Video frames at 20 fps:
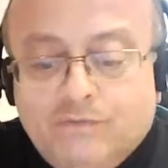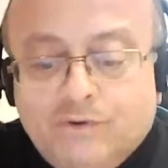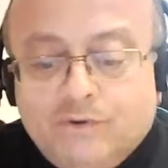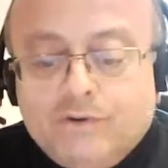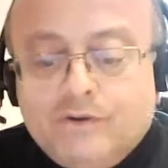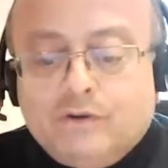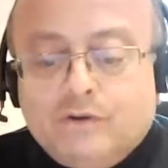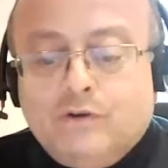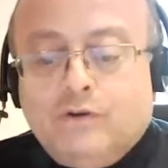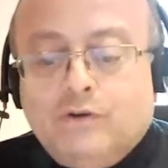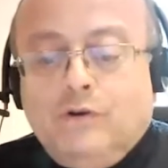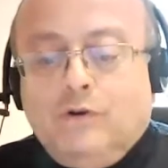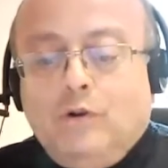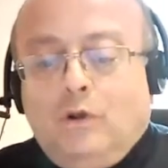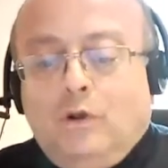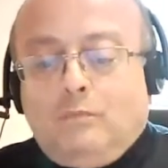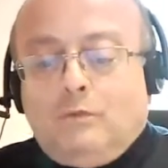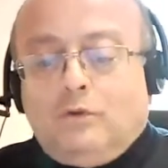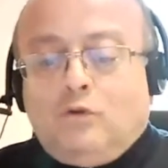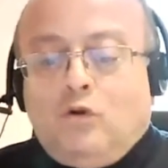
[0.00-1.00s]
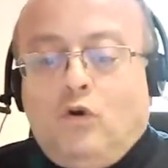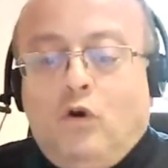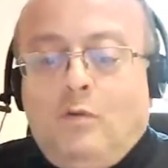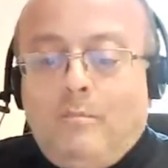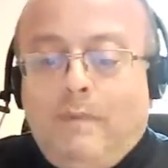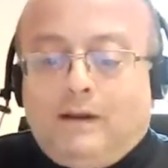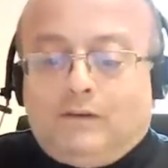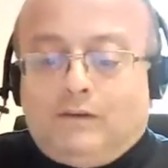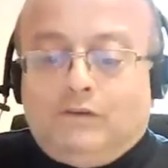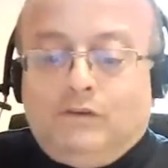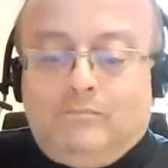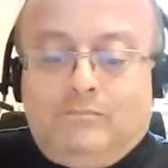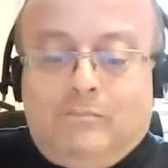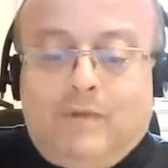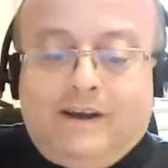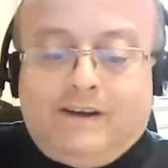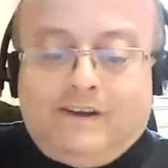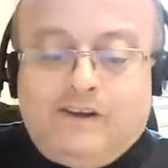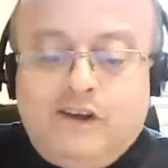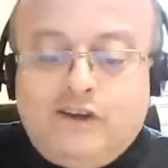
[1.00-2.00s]
for the global compact on
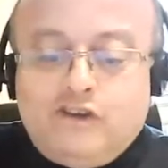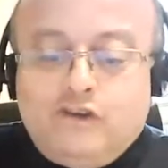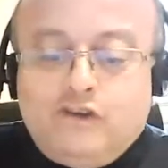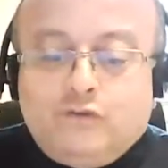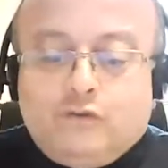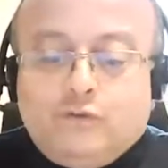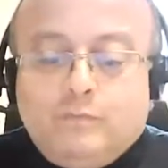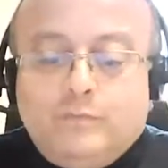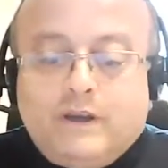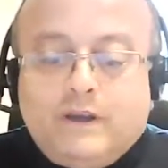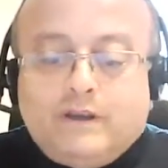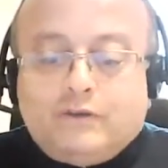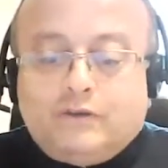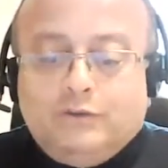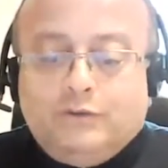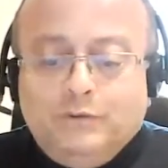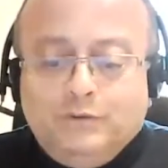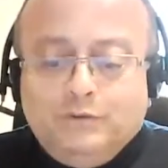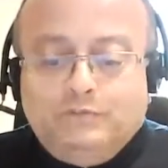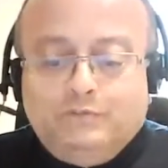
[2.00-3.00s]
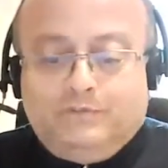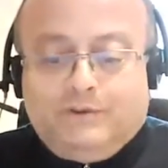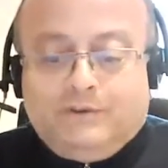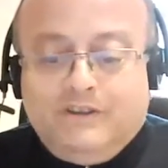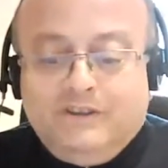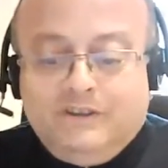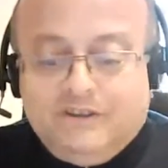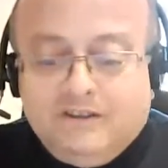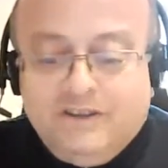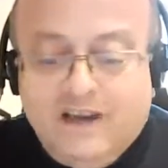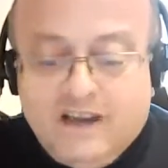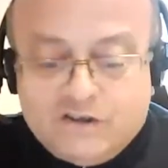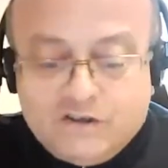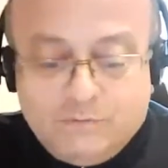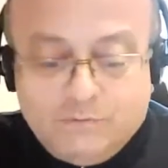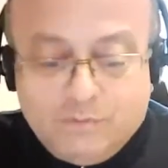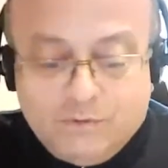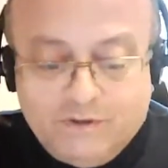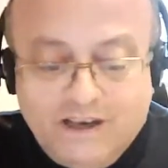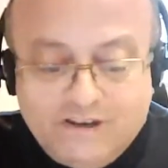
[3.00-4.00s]
migration to be a tool for
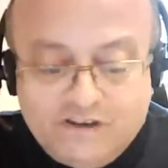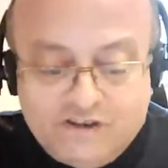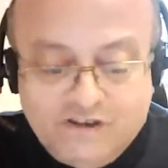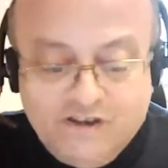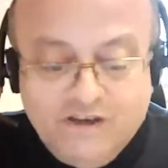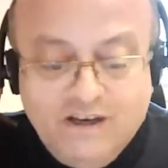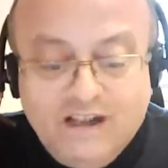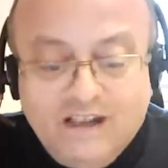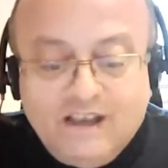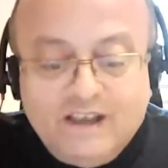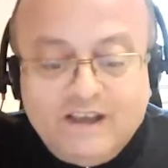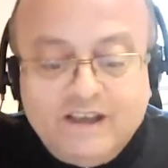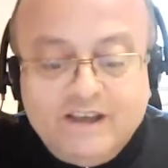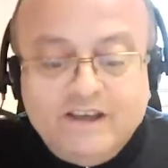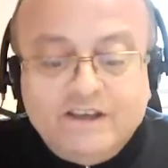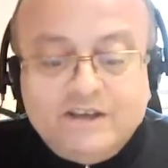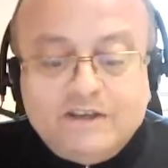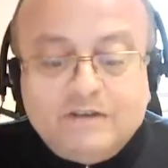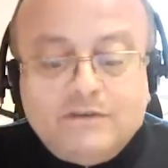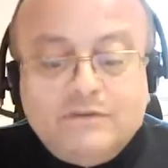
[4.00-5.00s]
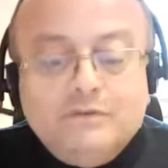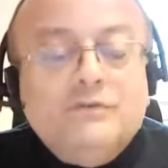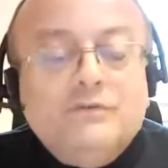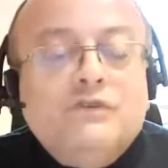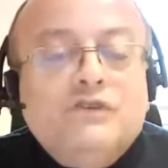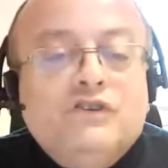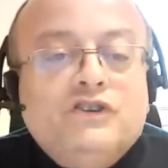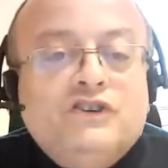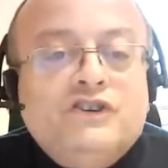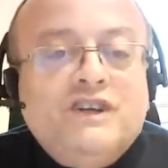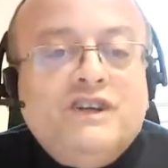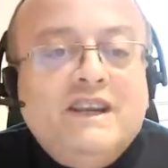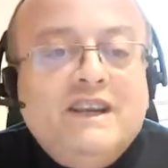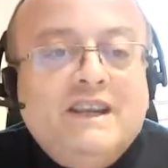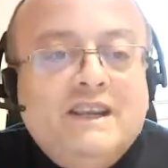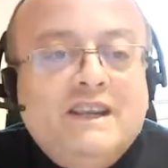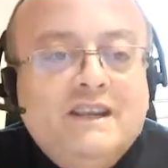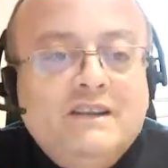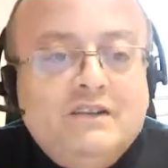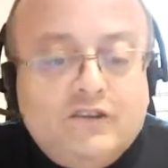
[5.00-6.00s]
international protection is to
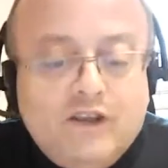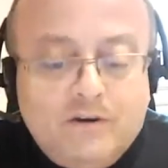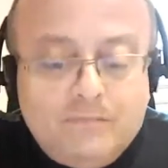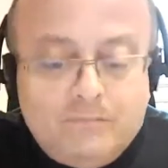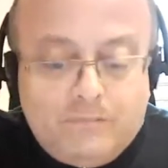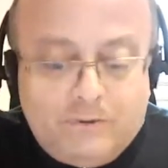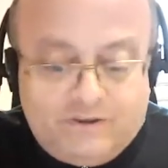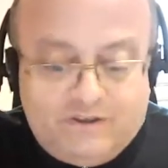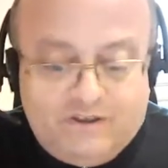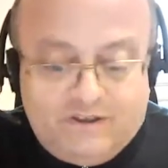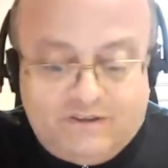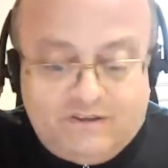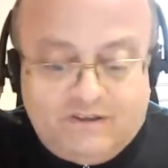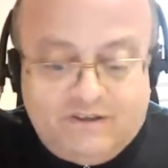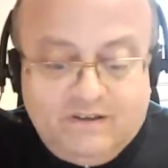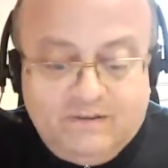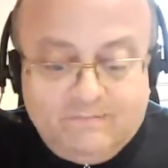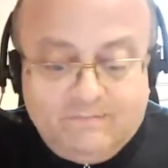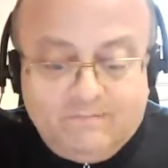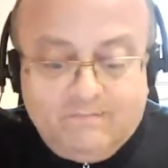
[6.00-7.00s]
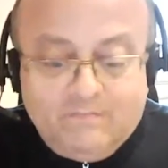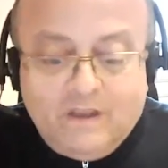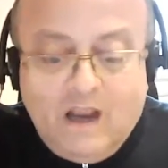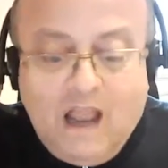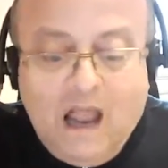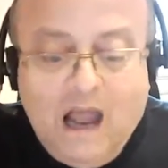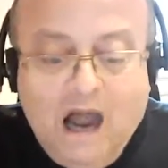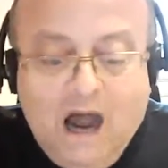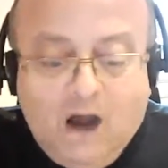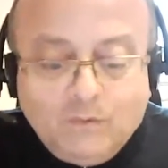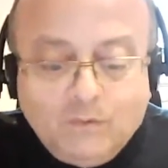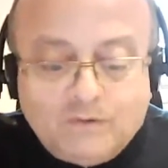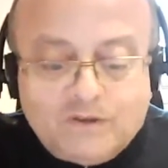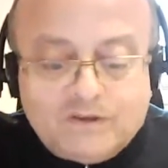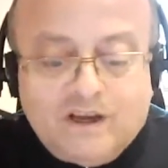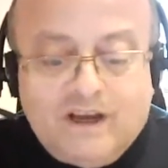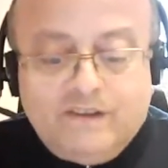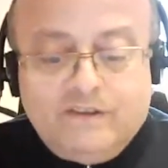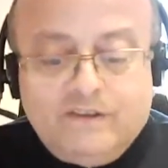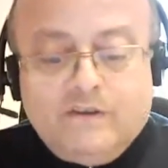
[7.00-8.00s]
reinterpret it
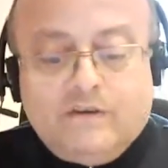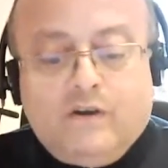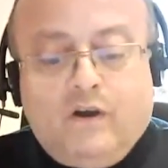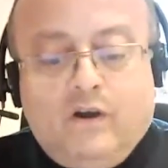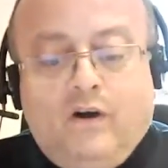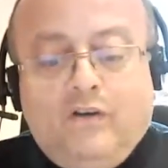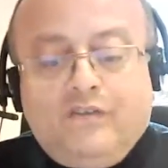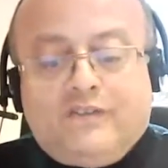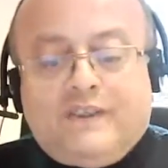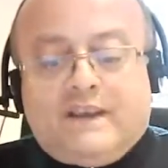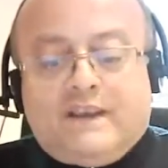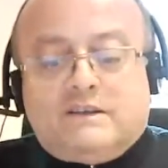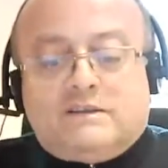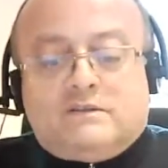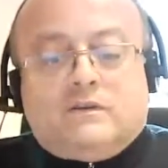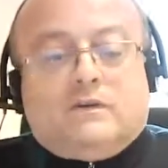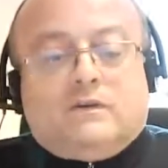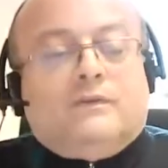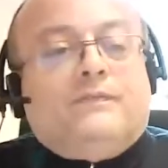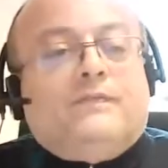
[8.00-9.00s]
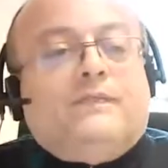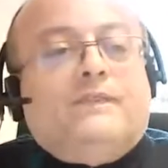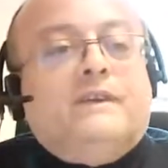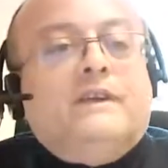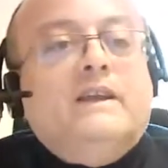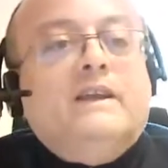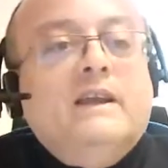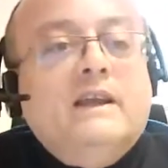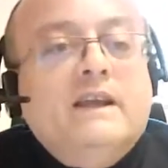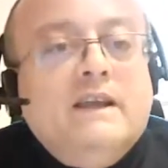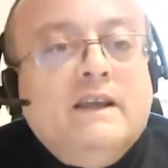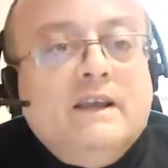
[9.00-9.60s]
outside the context of the